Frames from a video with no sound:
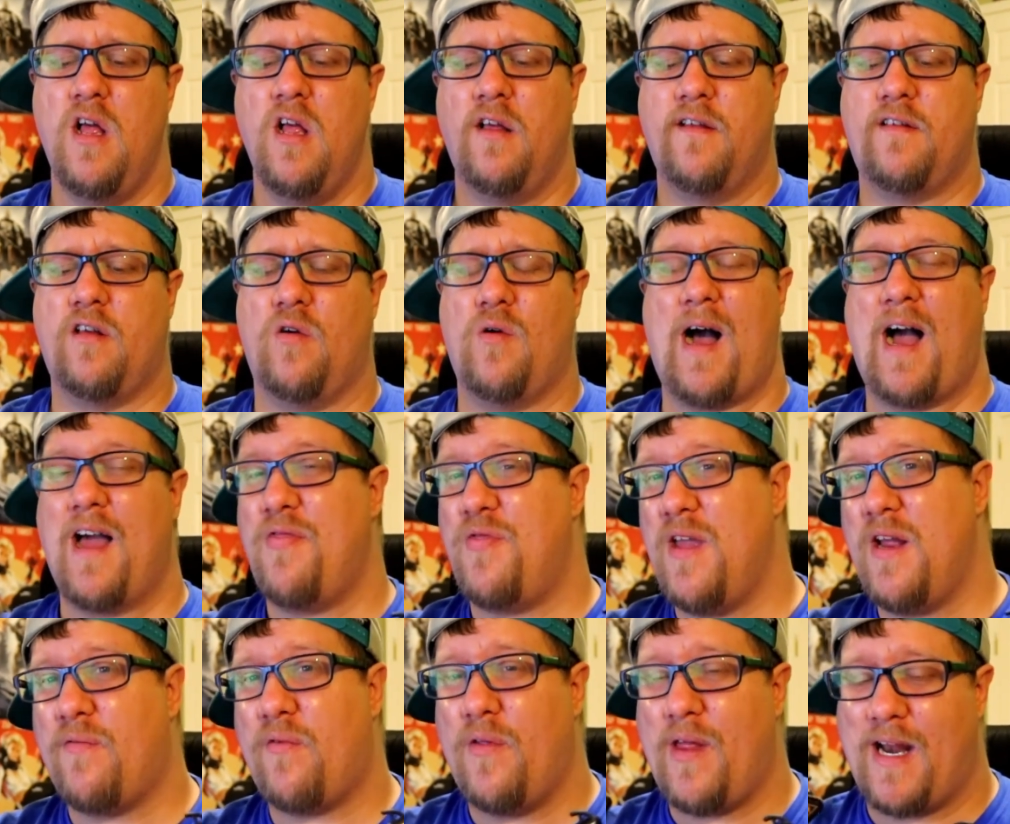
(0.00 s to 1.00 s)
So I
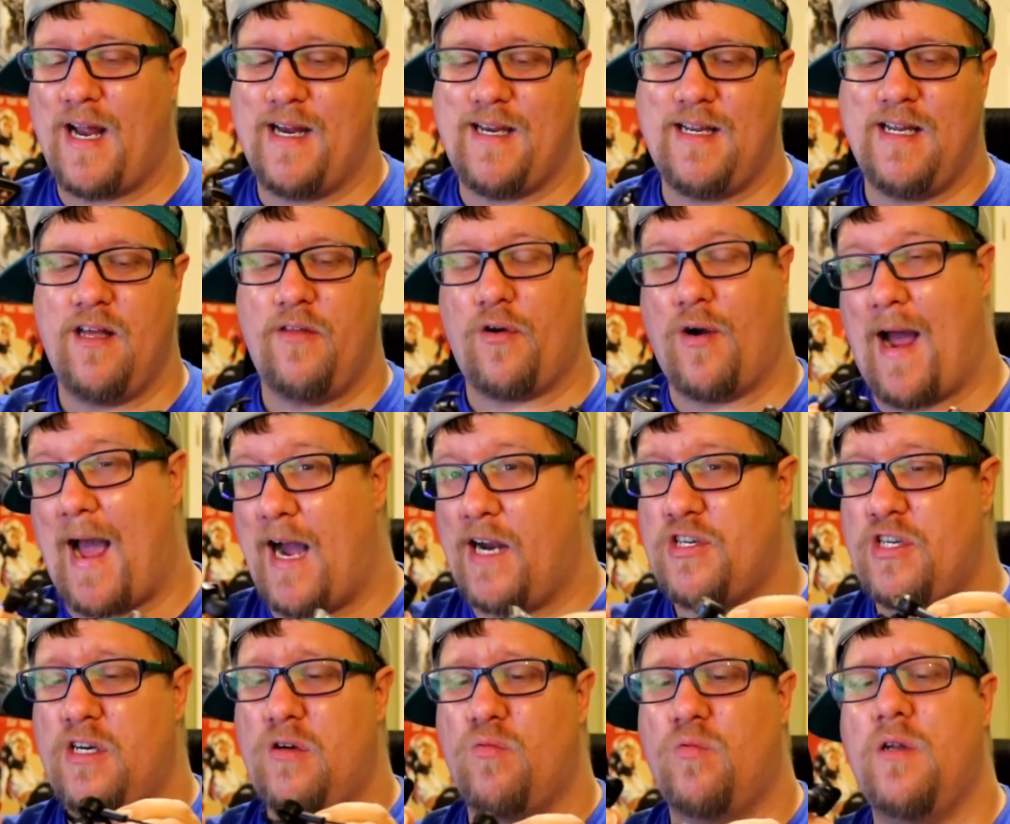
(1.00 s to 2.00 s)
think for that idea, they're
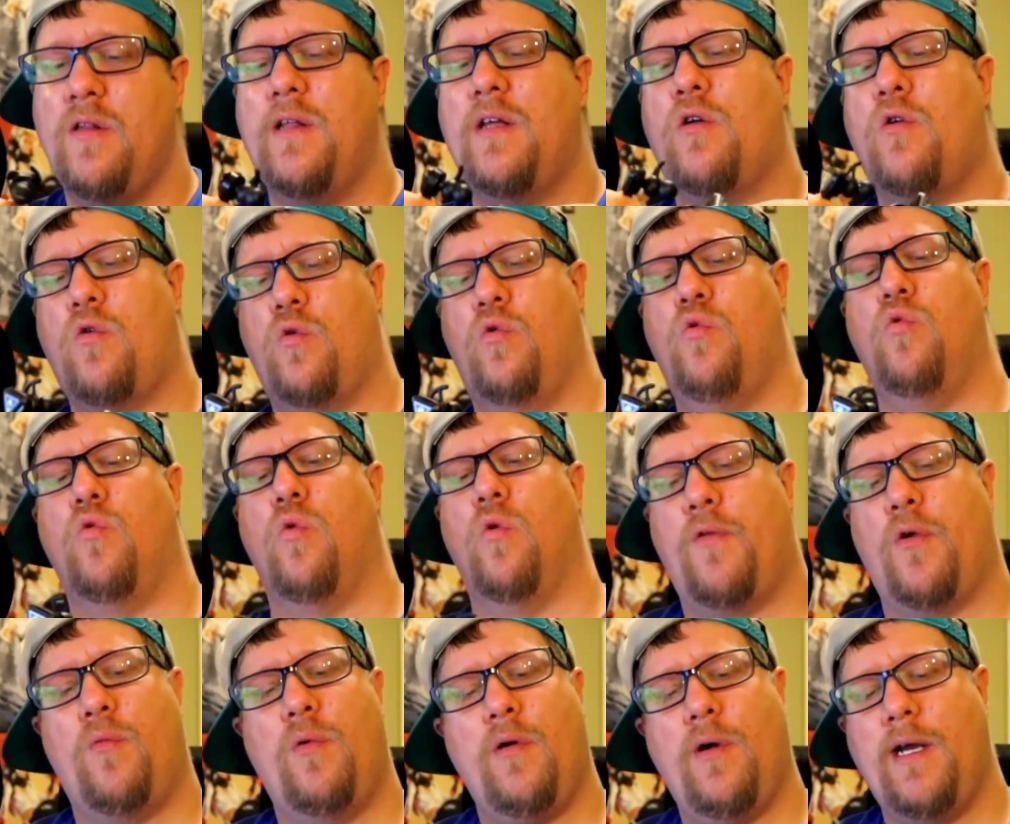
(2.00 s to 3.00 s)
actually really cool.
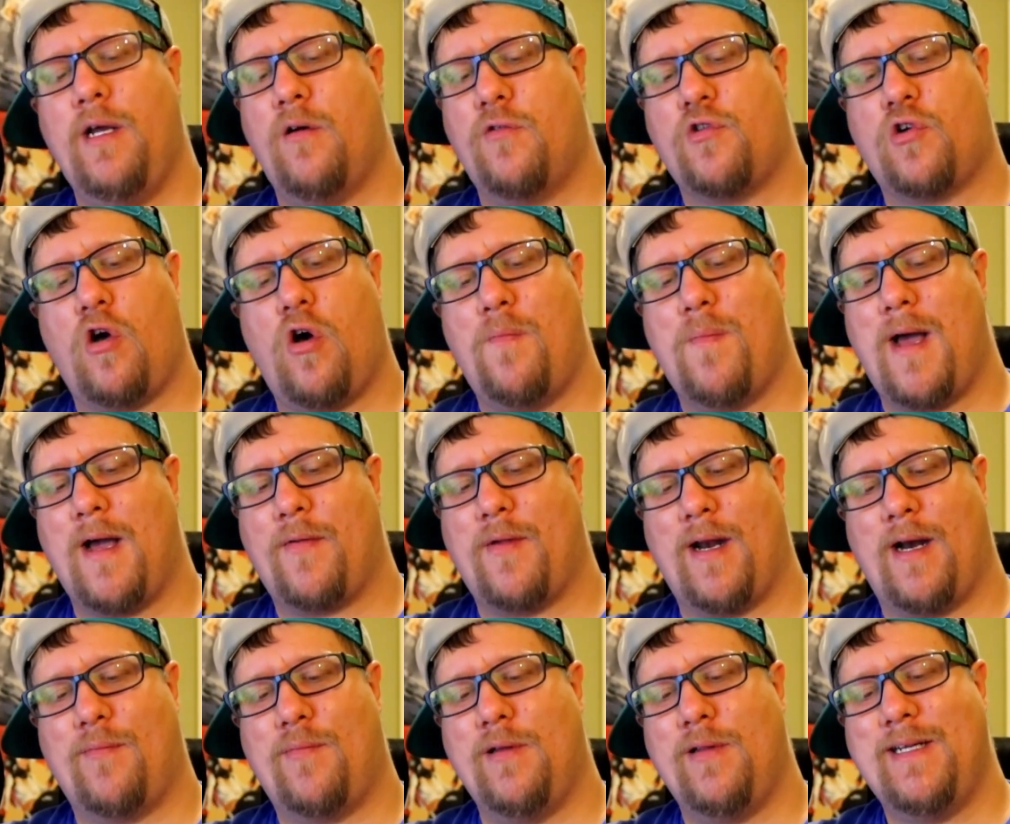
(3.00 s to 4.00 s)
The really drawback that
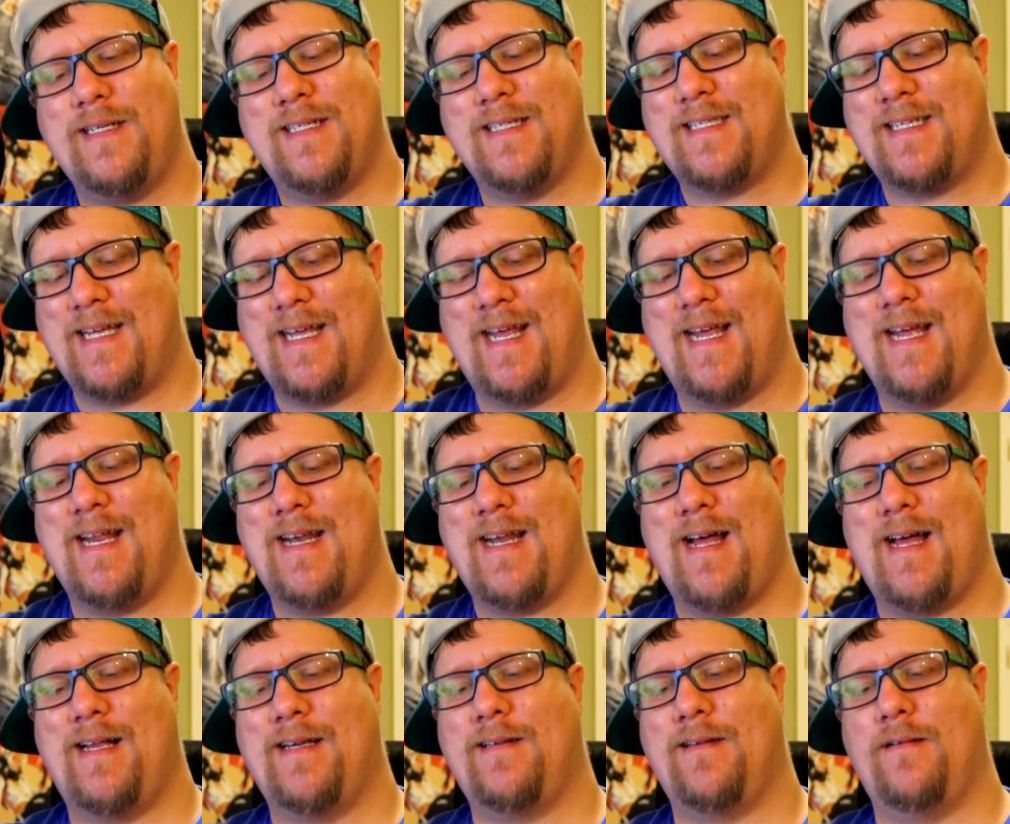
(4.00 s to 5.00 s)
I really just
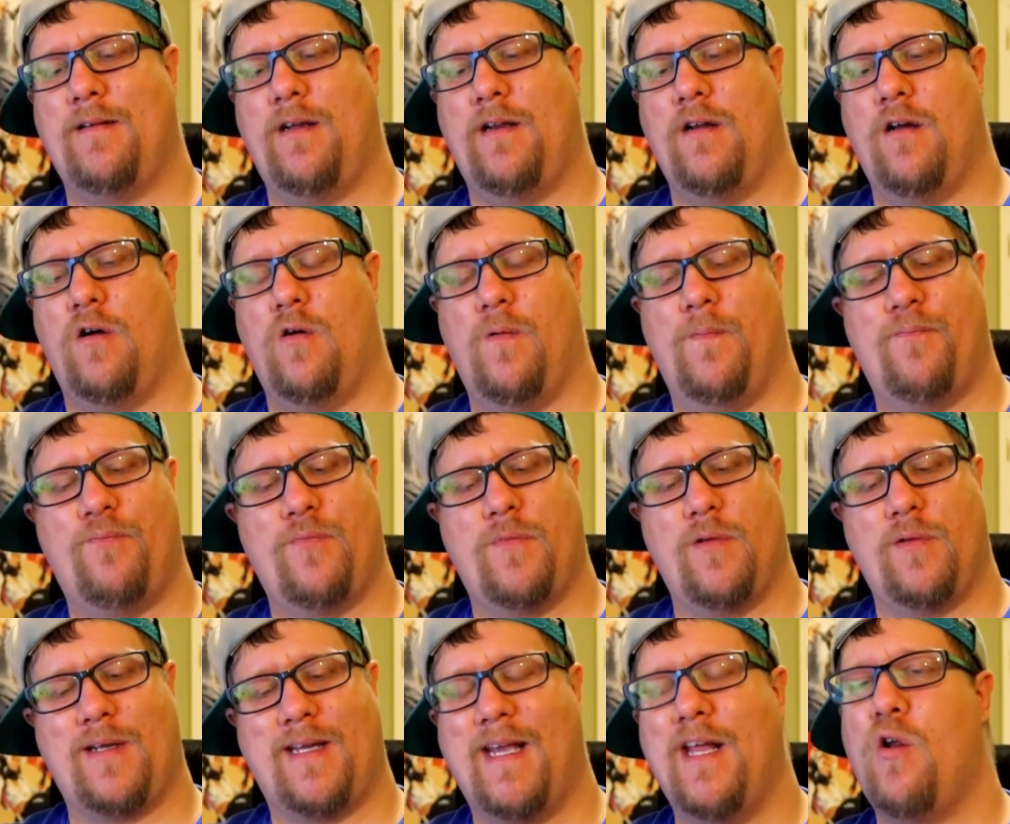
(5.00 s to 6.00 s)
cannot,
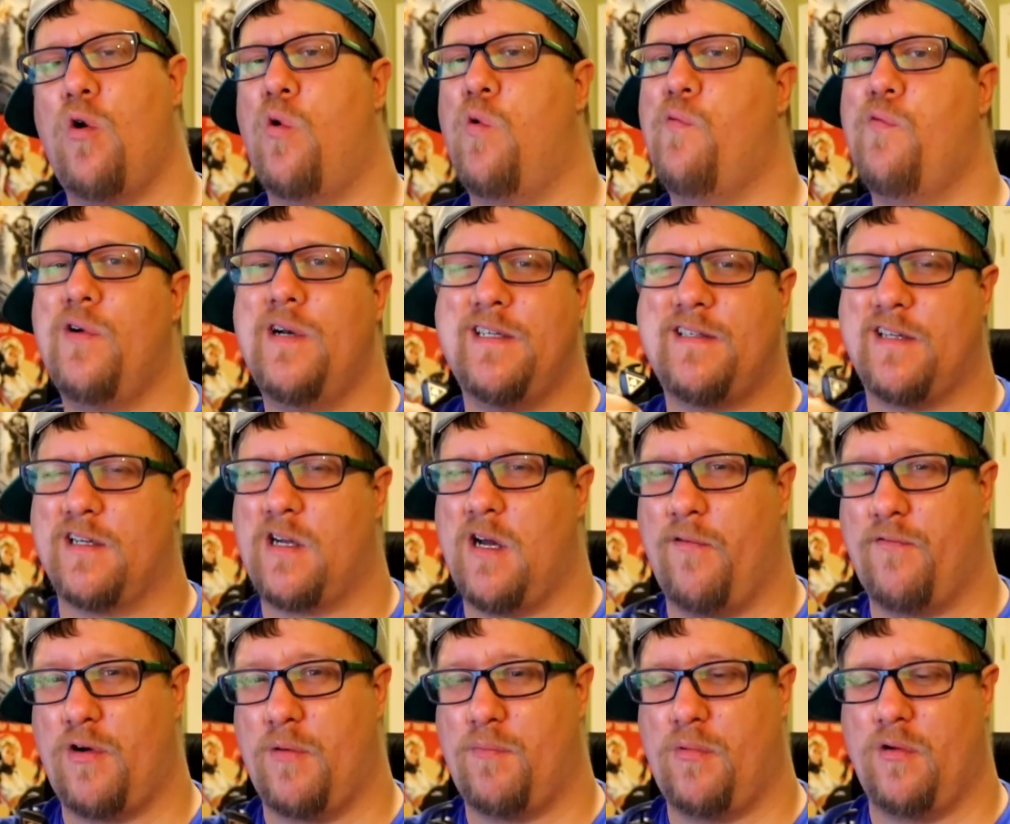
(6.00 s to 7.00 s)
get over is the
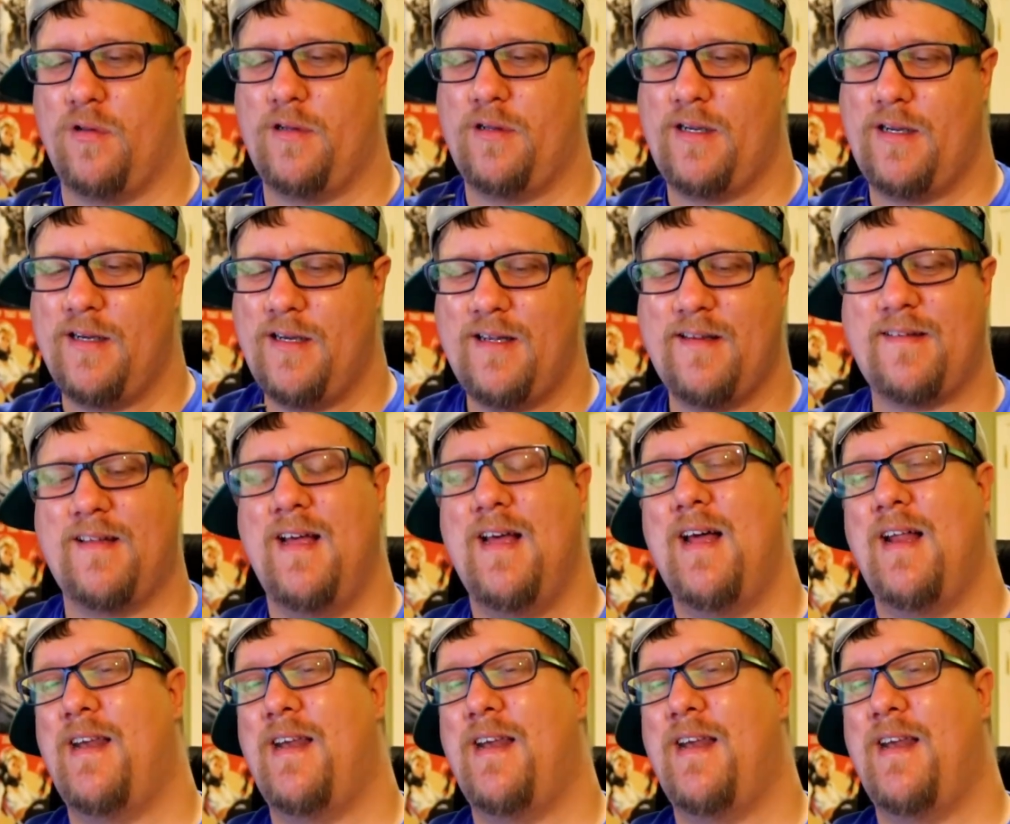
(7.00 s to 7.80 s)
comfortability in this.